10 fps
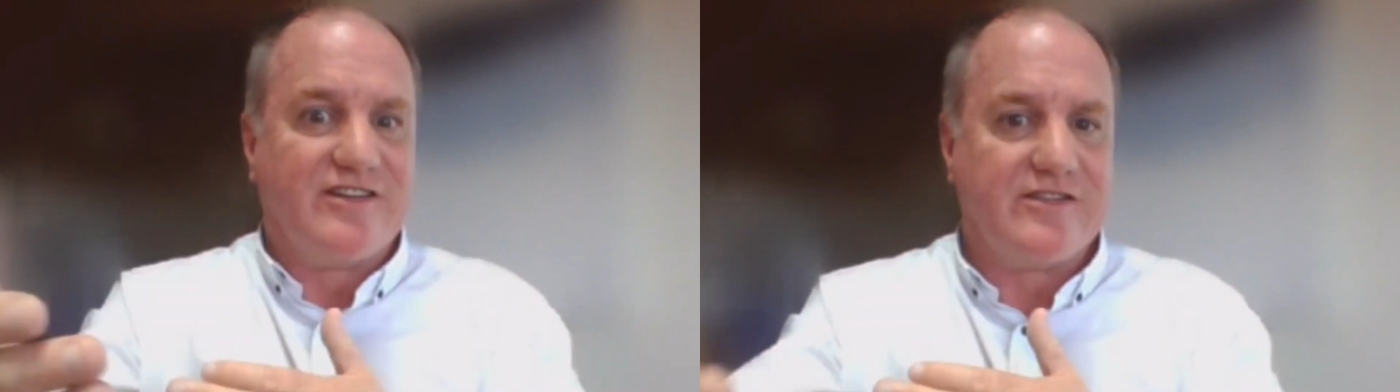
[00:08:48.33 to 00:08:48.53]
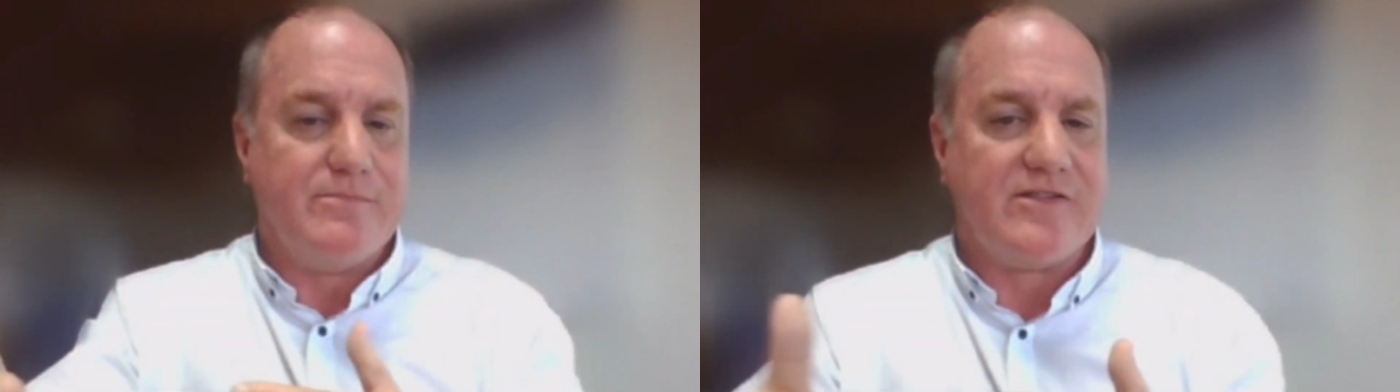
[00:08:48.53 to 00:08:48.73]

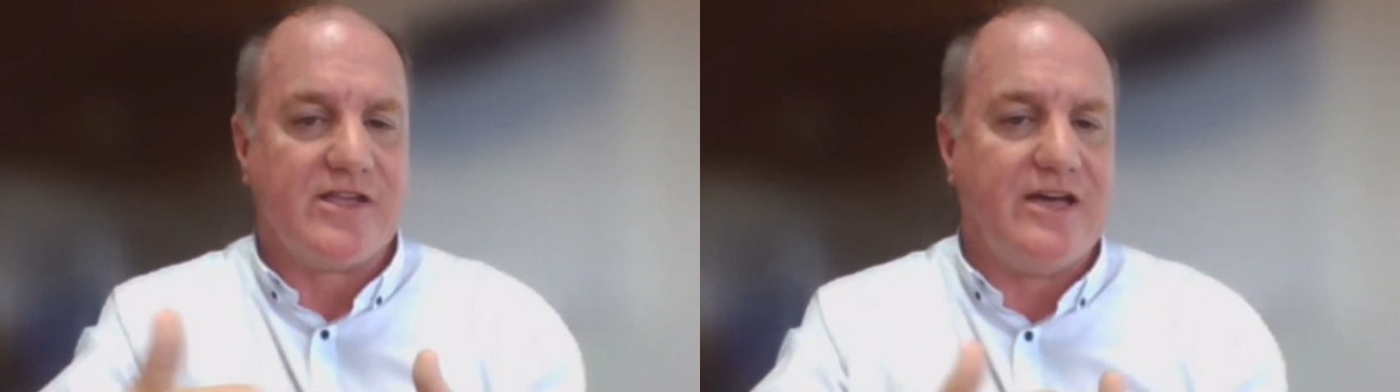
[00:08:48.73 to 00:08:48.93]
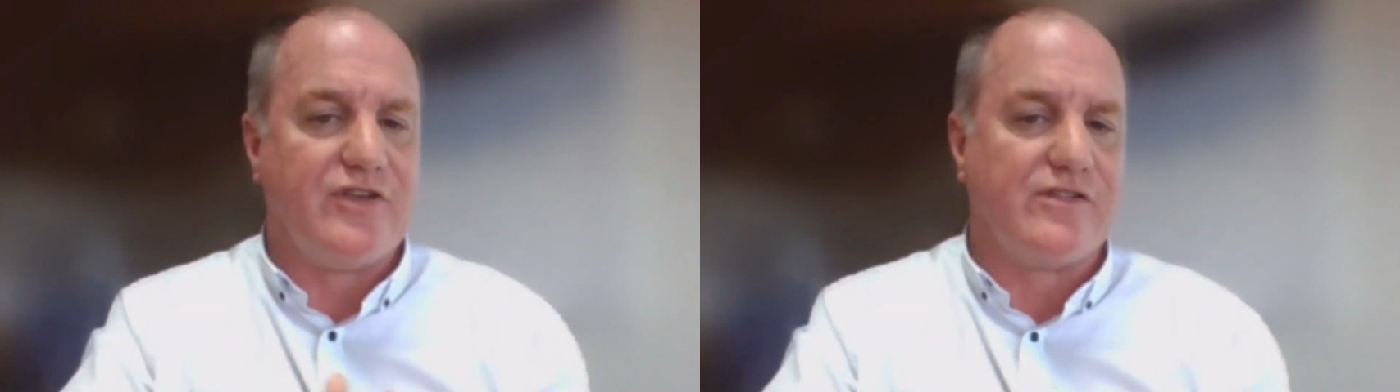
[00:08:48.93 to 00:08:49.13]
hasn't
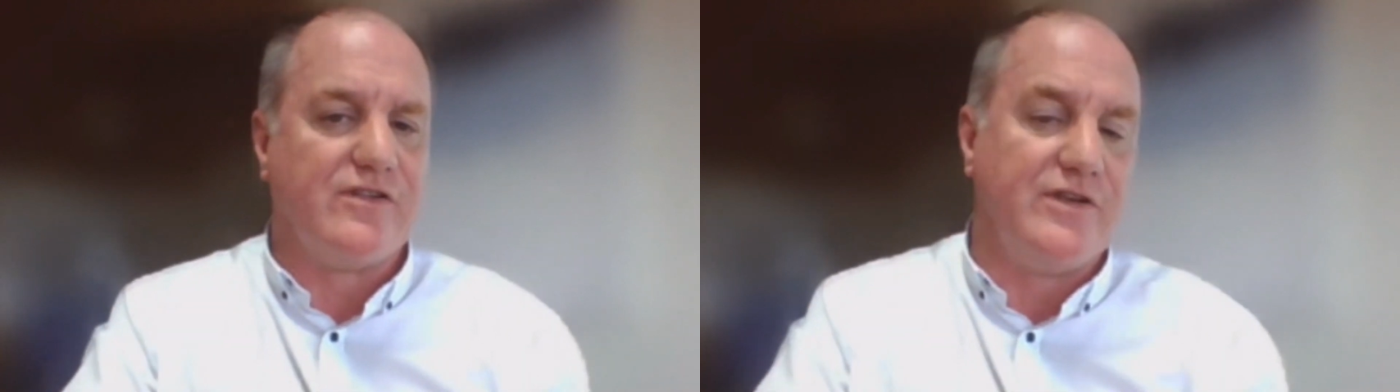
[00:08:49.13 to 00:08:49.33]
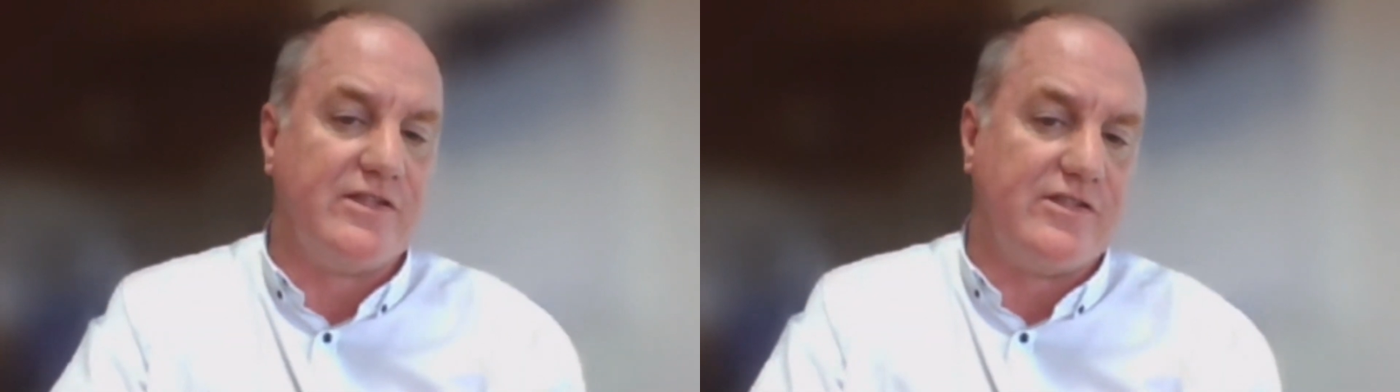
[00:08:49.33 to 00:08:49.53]
covered
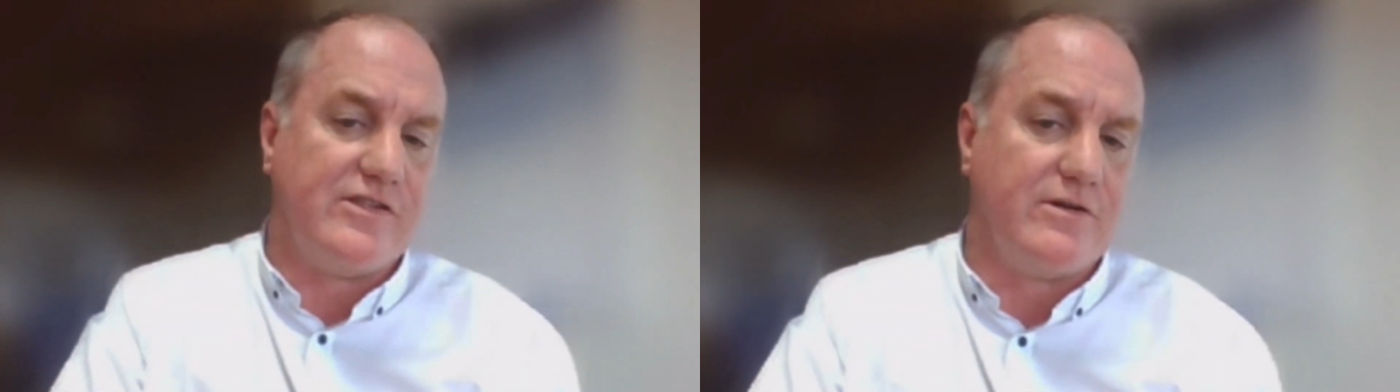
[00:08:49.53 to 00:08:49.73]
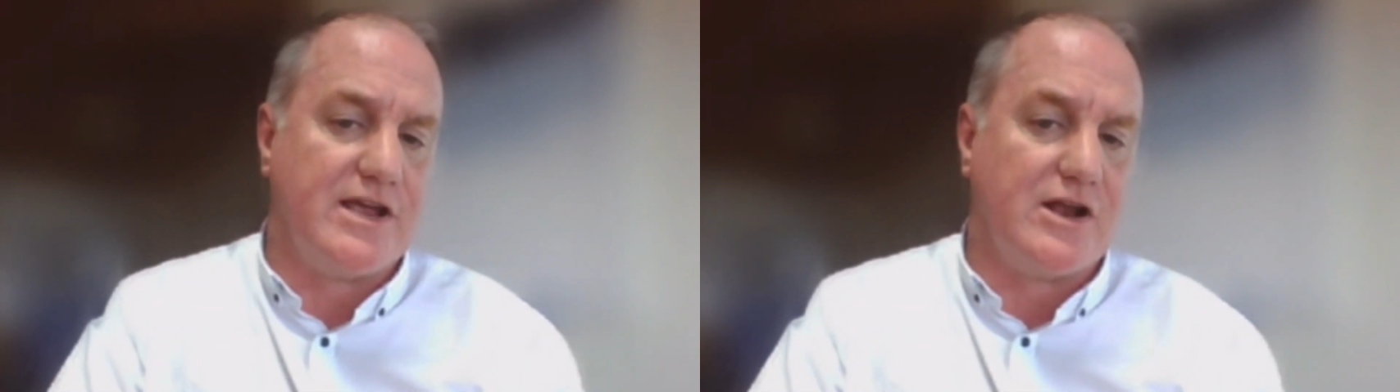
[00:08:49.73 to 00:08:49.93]
itself
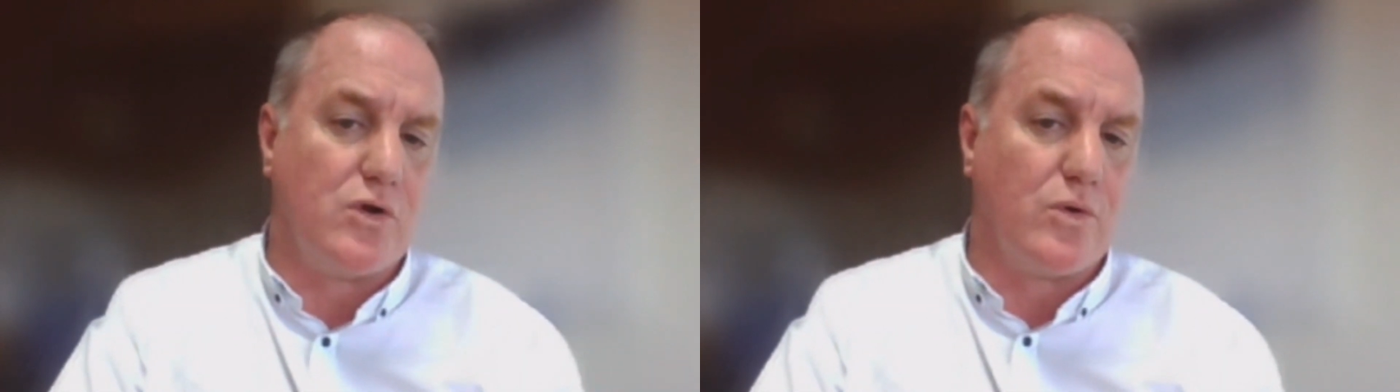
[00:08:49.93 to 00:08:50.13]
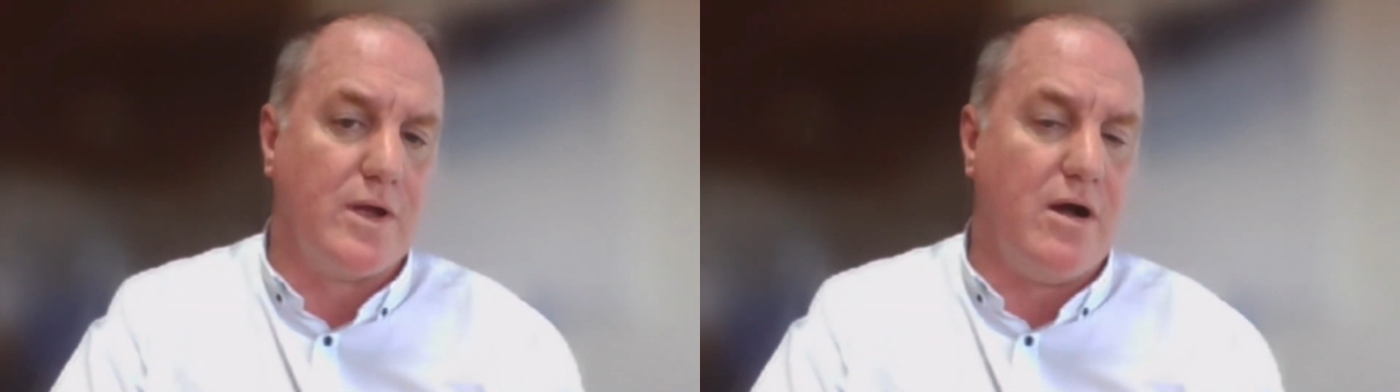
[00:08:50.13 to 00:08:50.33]
necessarily in
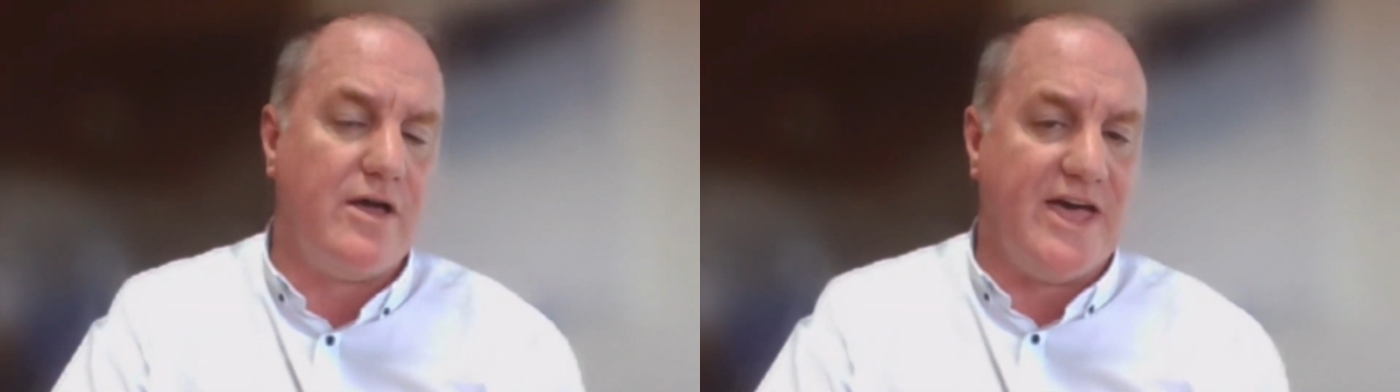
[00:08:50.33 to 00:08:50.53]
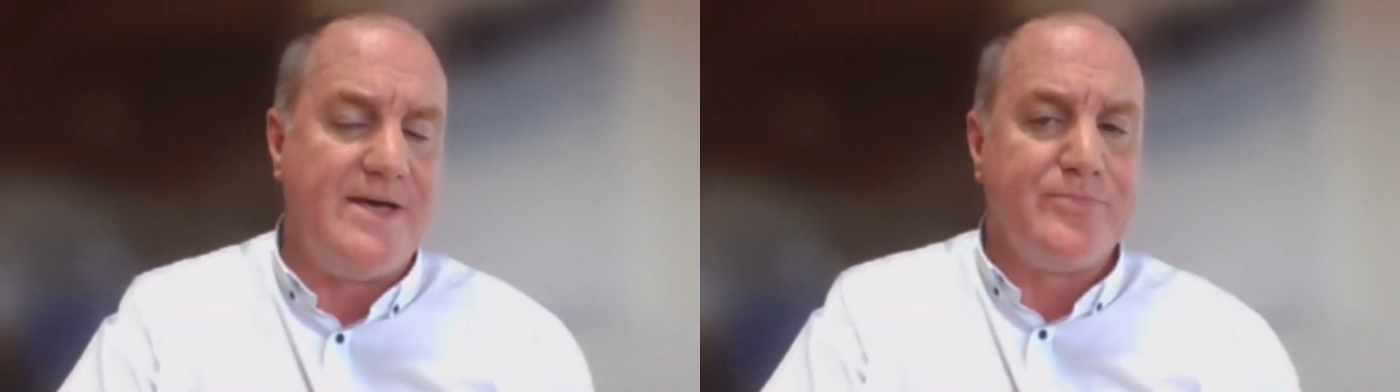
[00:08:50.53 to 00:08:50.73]
glory
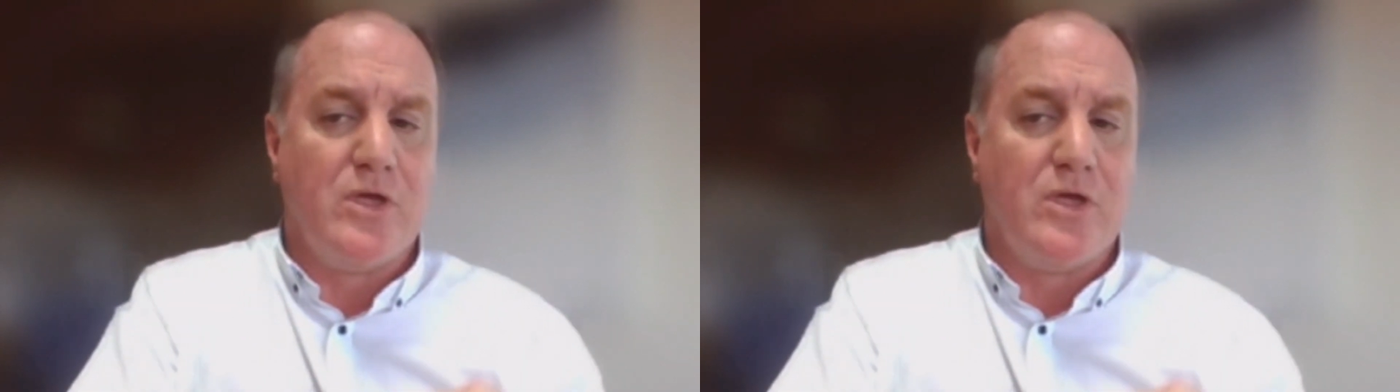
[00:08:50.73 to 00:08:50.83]
either,